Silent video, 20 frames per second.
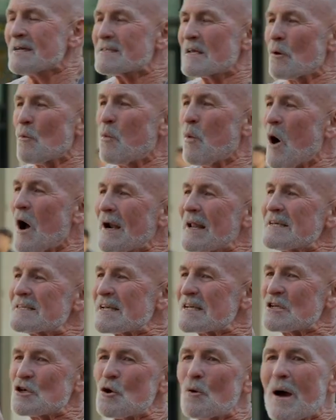said, what is
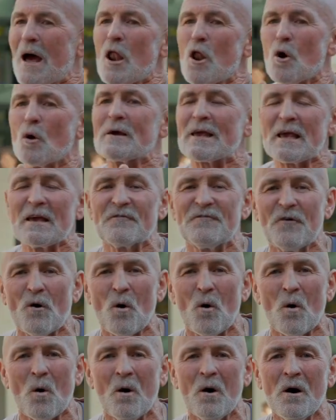it you are looking
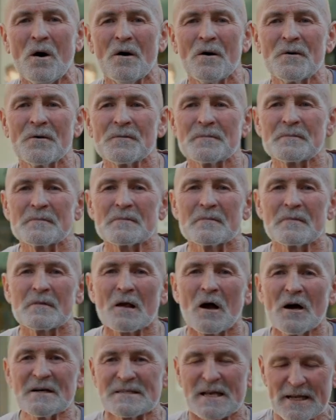for?
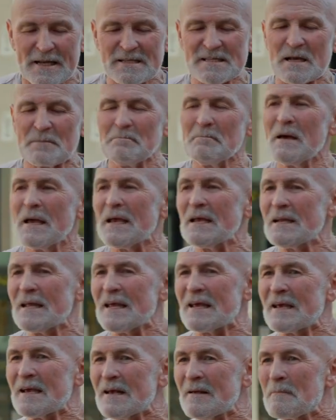I said, is it
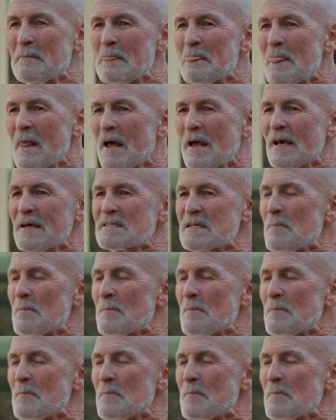meaning? Is